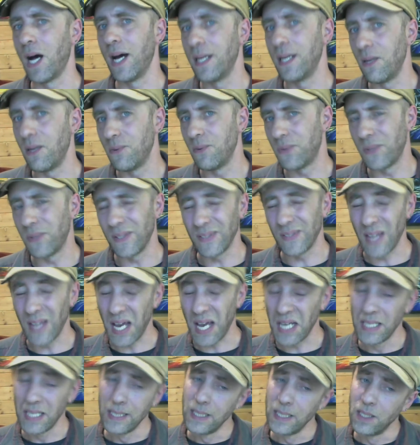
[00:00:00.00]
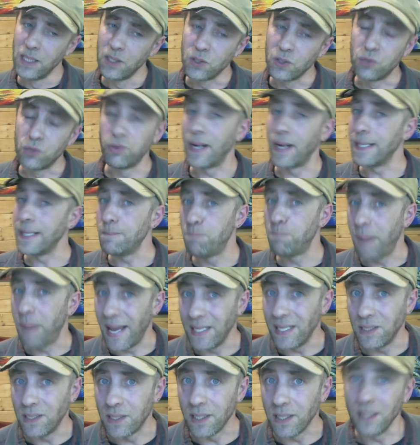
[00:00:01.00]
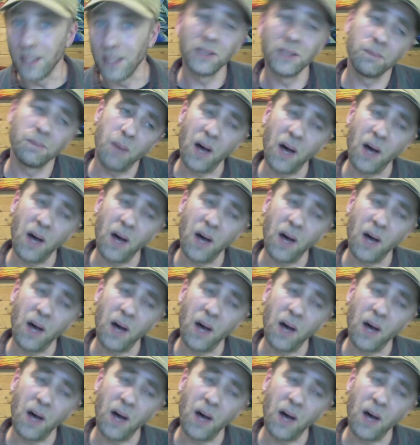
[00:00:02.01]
I don't think they're great paintings,